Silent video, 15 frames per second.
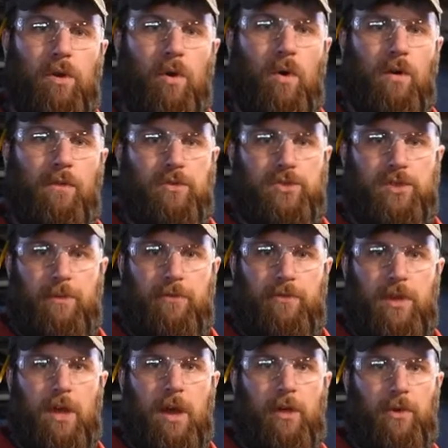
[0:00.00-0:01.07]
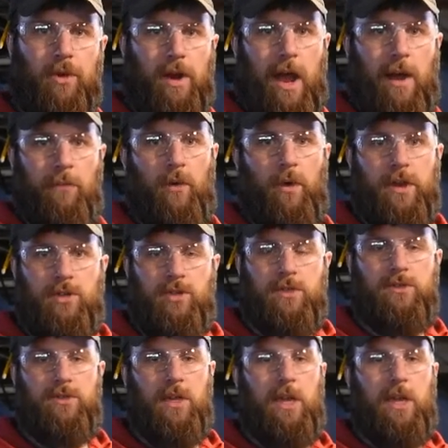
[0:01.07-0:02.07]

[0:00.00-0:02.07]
go over some of the other operations